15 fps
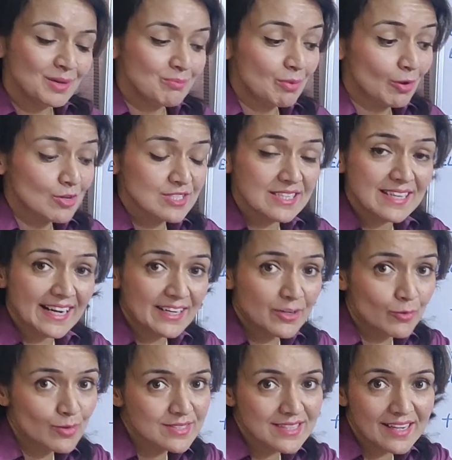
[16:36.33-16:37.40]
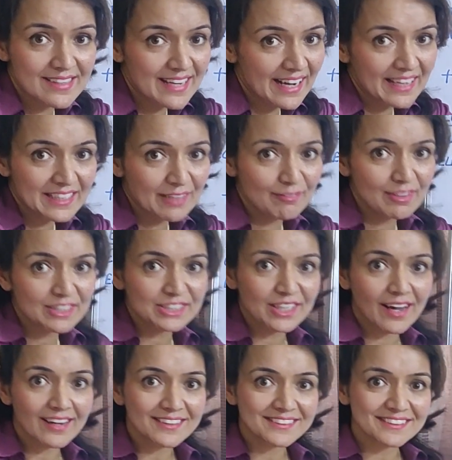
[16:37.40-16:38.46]
Because electrons are negatively
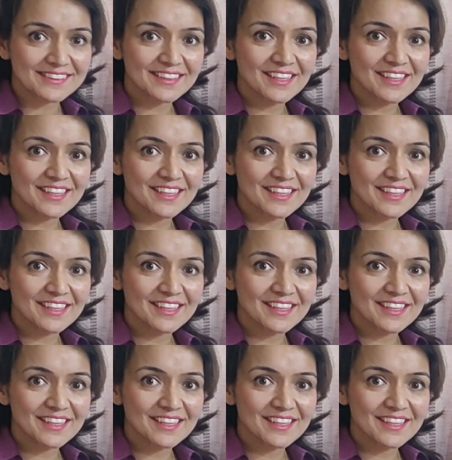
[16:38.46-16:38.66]
charged.